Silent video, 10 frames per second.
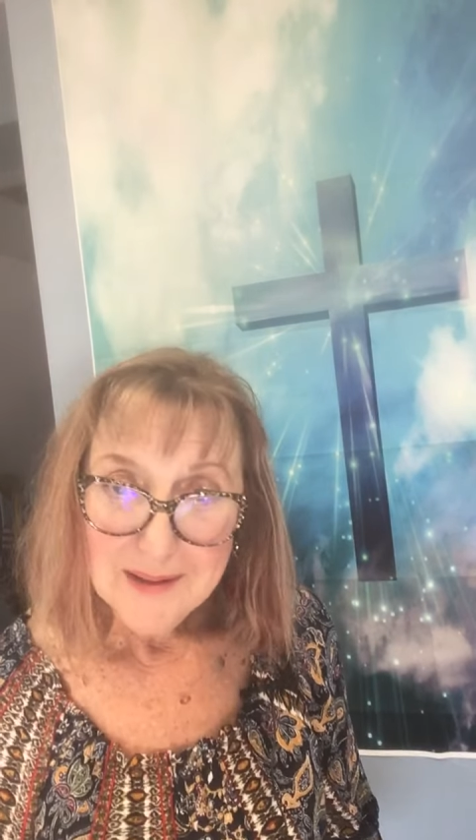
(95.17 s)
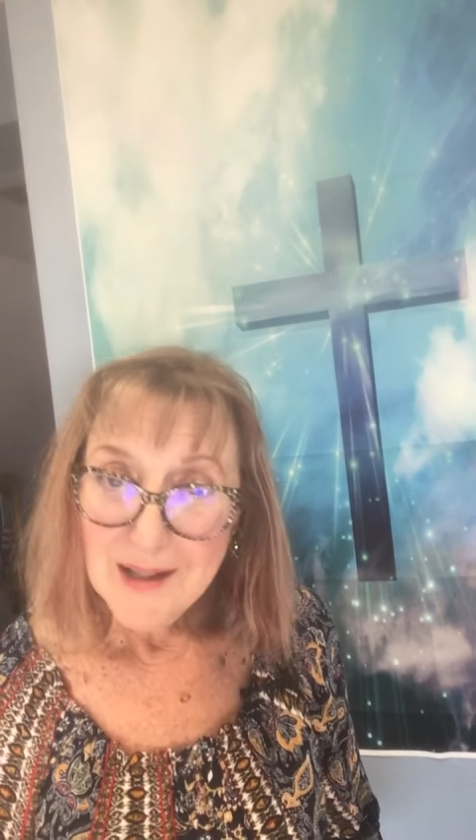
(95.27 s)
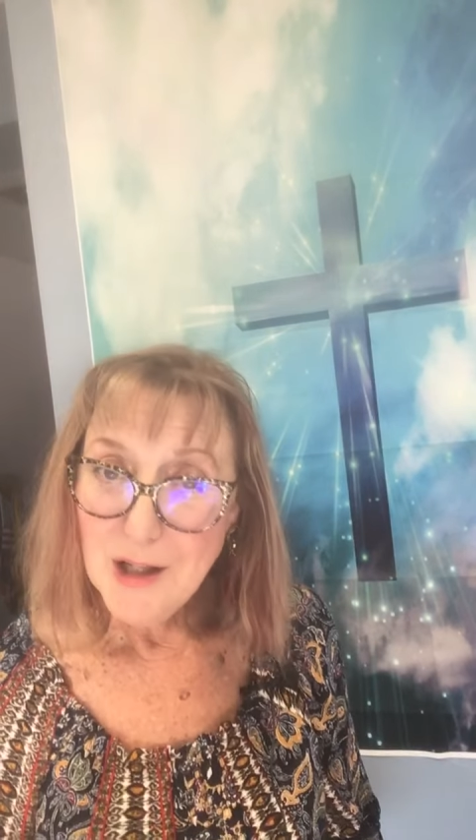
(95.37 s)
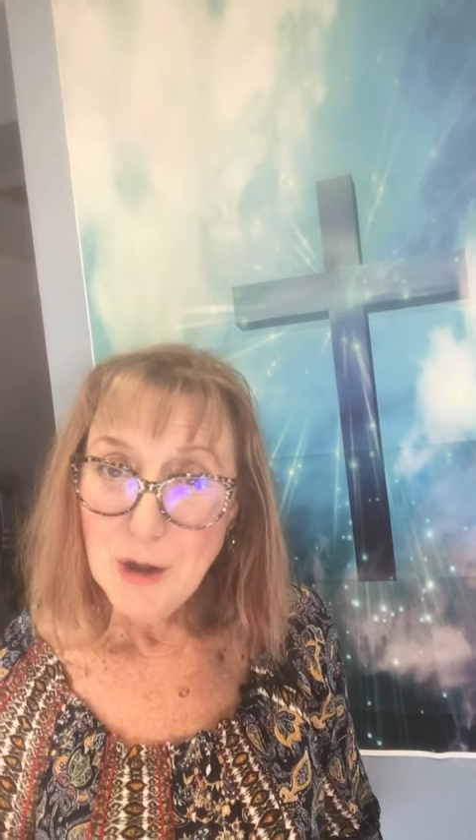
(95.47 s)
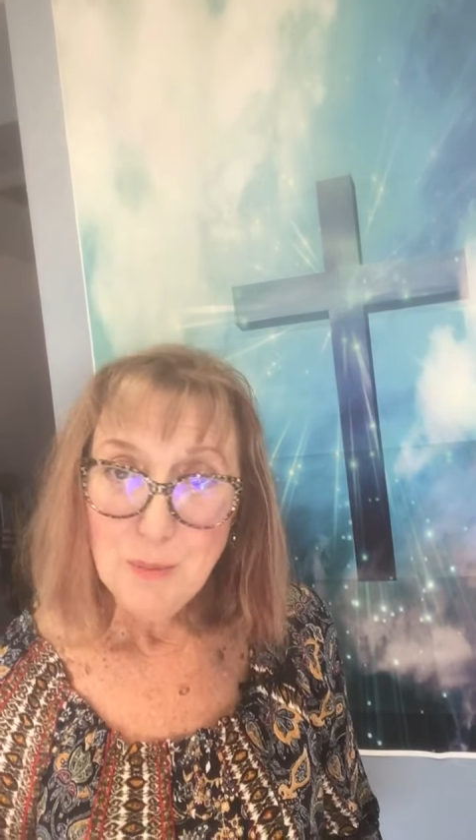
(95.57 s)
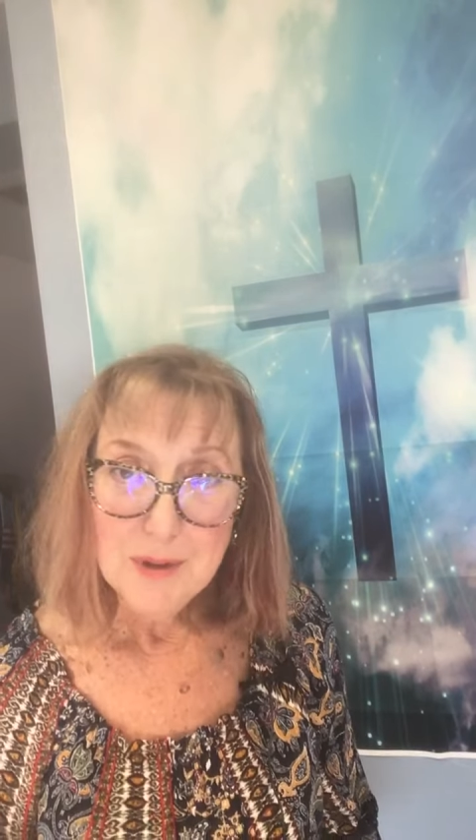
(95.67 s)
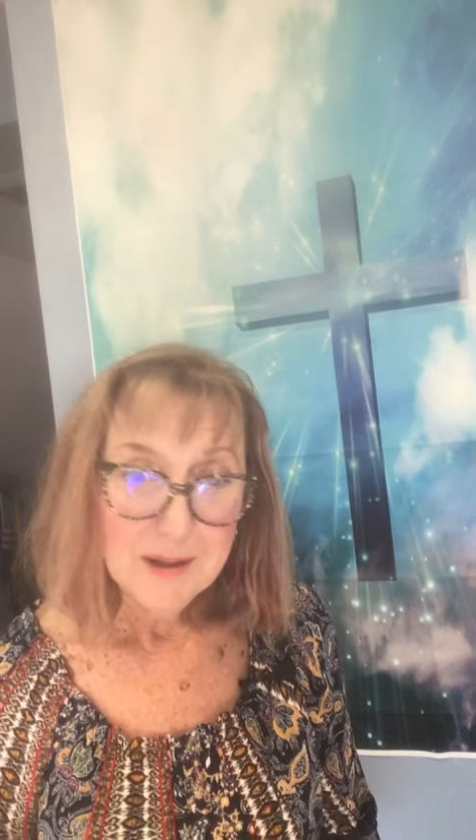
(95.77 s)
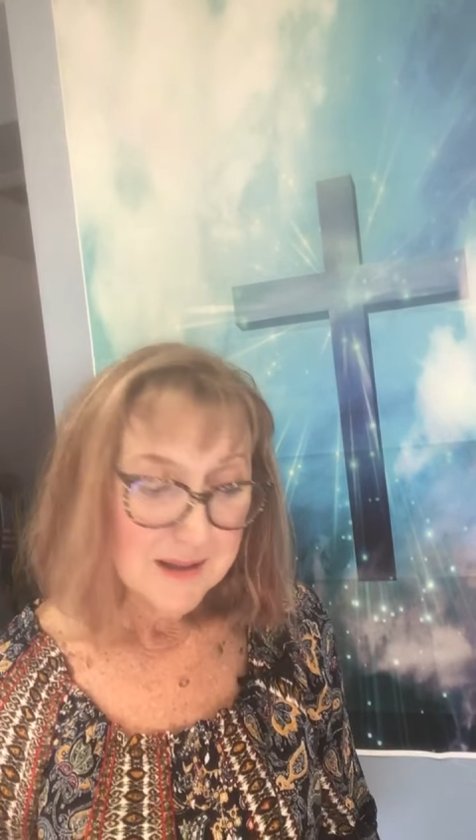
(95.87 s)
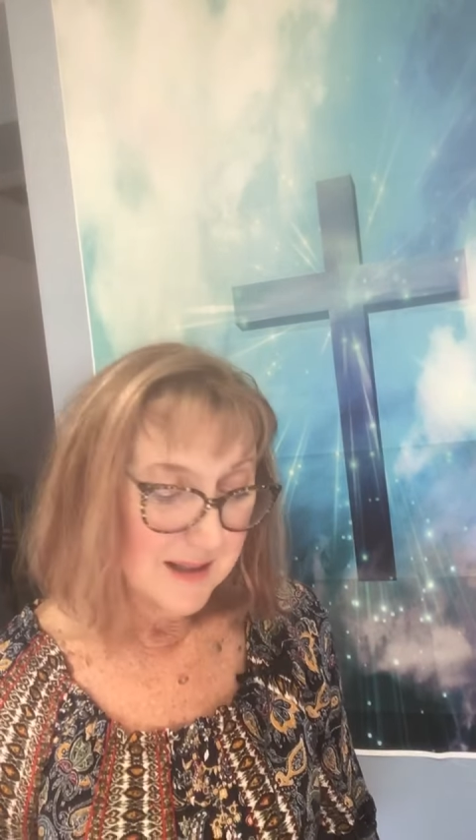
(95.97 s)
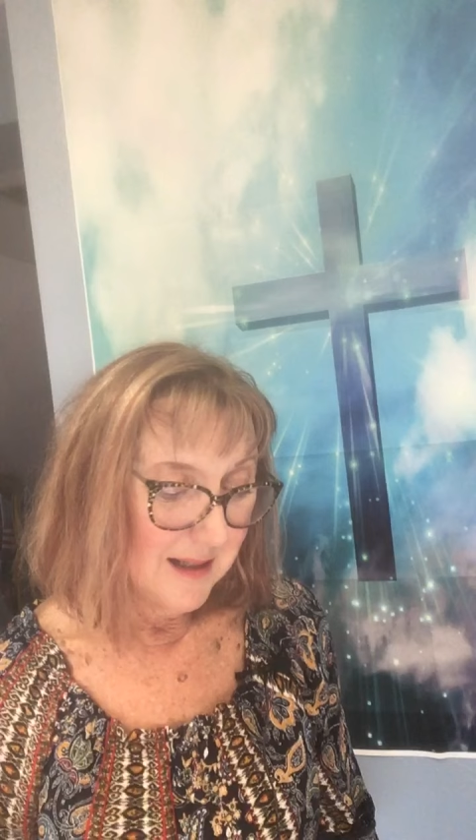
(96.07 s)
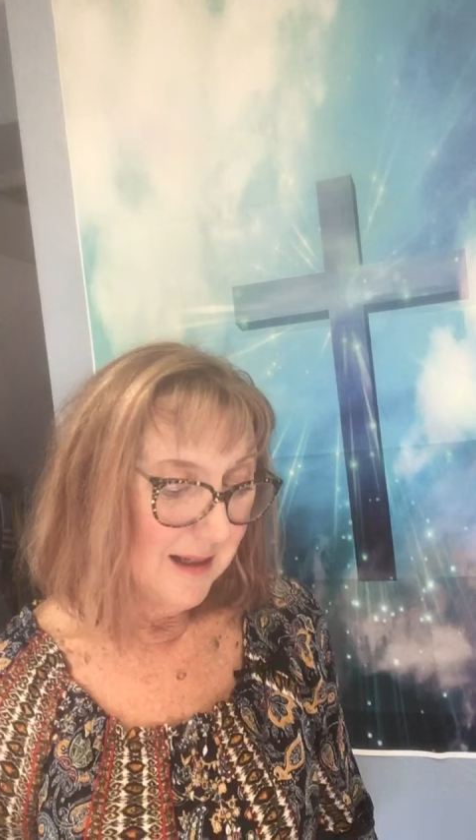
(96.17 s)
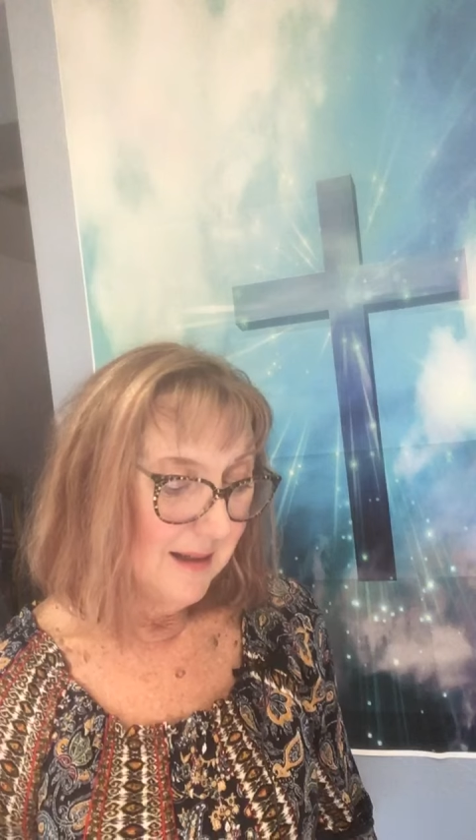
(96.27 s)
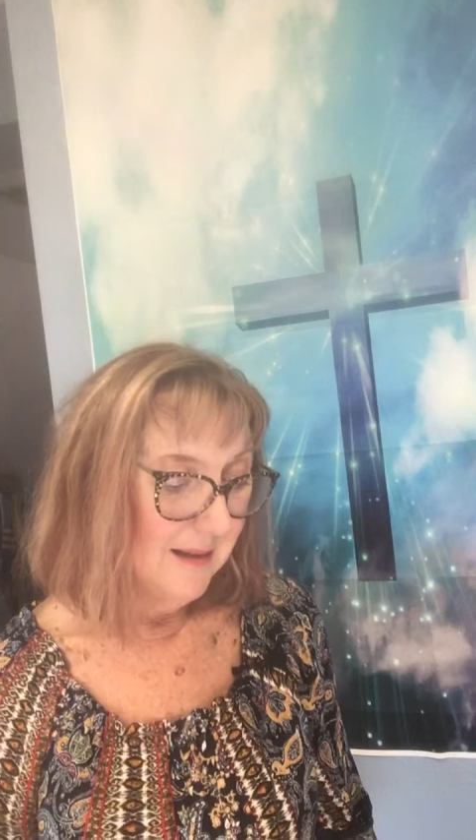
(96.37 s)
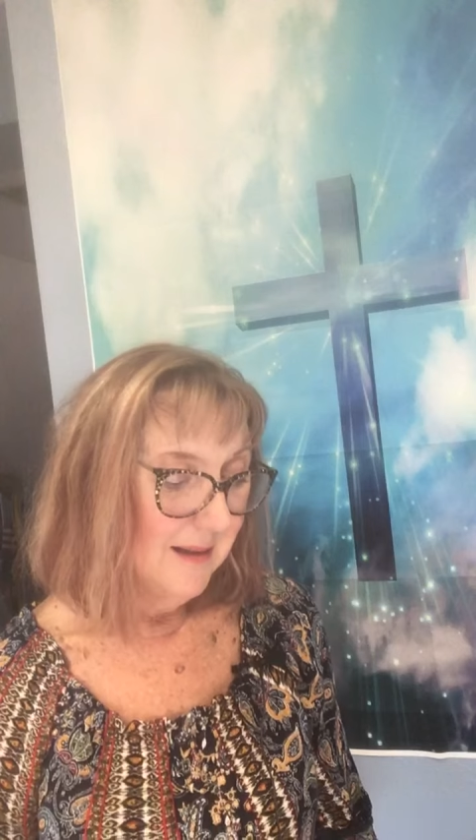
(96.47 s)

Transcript: in humility